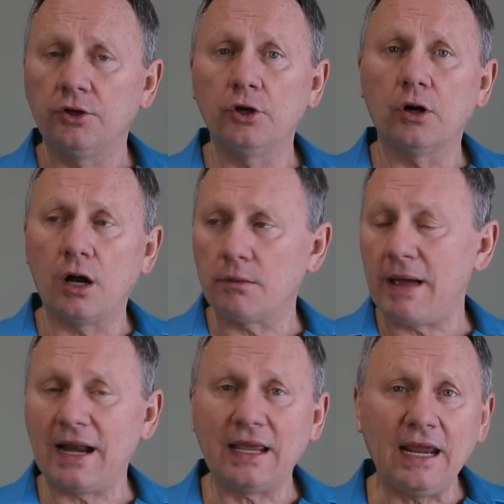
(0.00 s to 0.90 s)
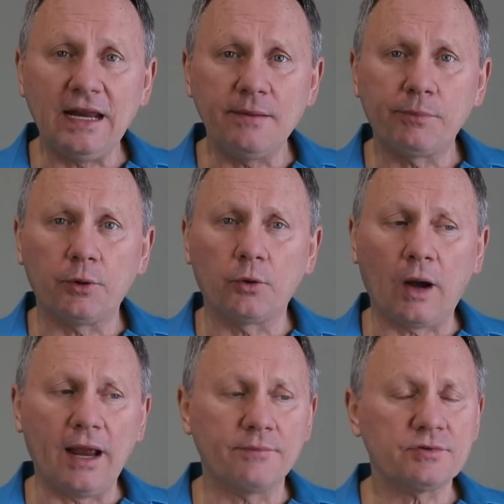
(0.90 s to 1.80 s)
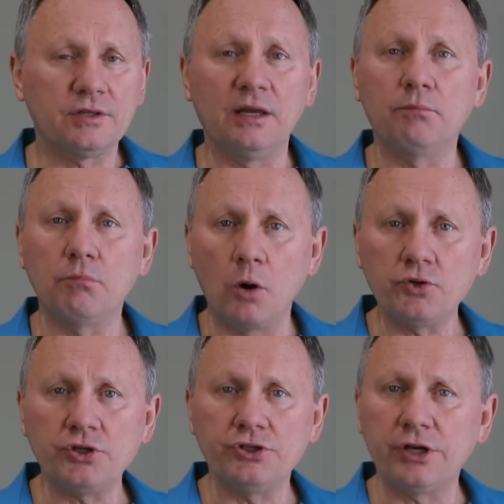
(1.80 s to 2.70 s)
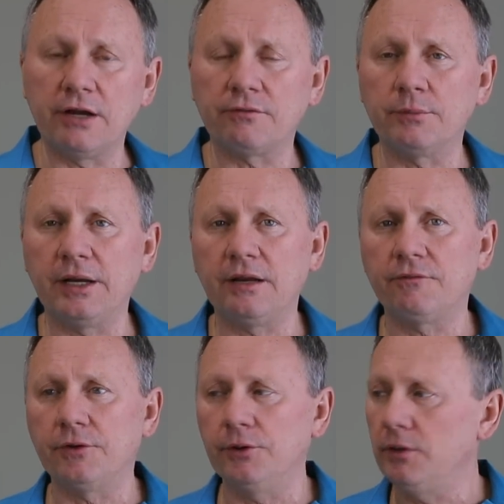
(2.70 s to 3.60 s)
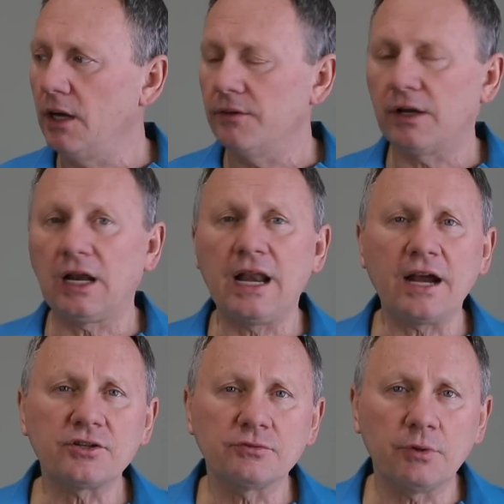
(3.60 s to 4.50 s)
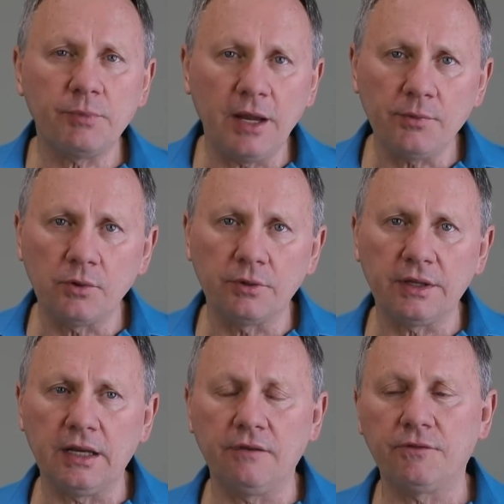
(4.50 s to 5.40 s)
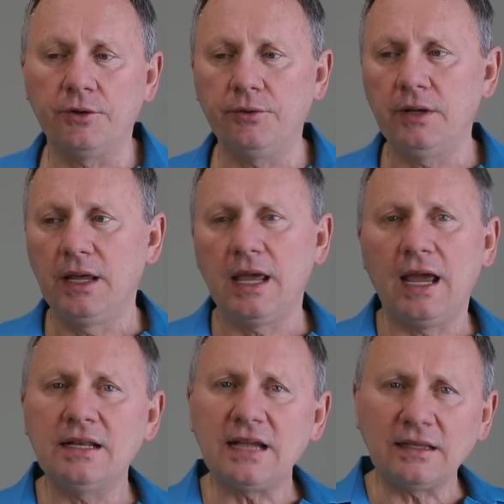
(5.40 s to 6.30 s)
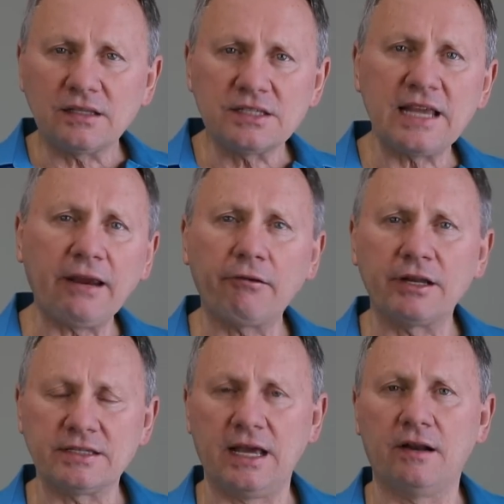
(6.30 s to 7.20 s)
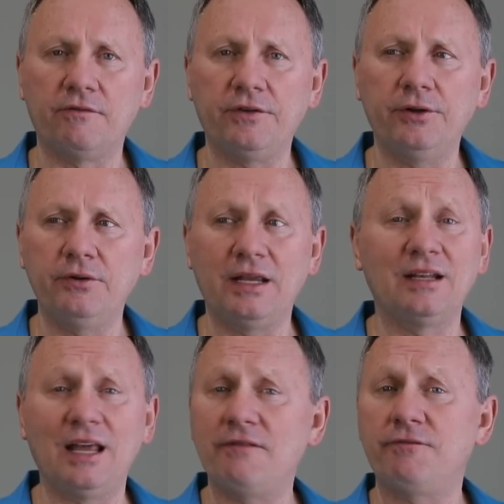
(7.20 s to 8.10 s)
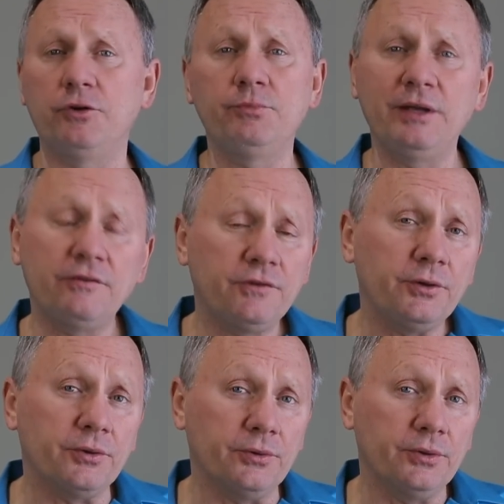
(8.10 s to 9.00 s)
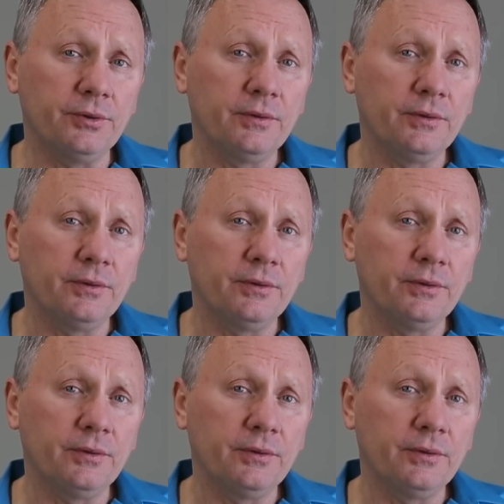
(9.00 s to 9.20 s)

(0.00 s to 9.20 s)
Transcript: your automatic eating programs, the emotions you get from eating food, the connections with people with eating food, and take the sacredness out of food and let food be food.